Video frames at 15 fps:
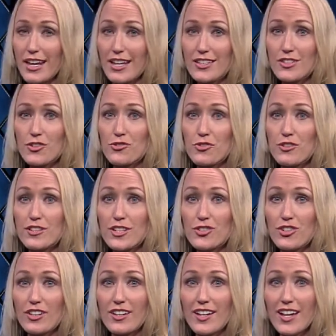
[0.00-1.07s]
and it's a
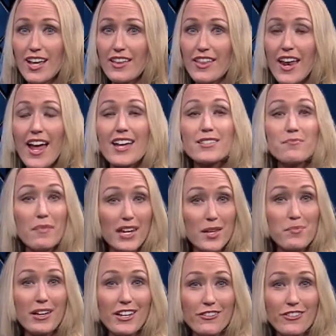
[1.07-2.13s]
tradition that has
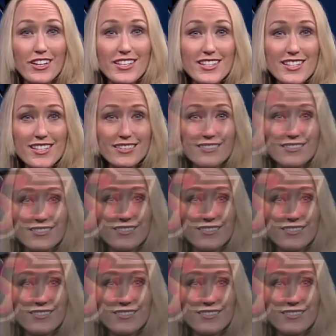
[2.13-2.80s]
many benefits.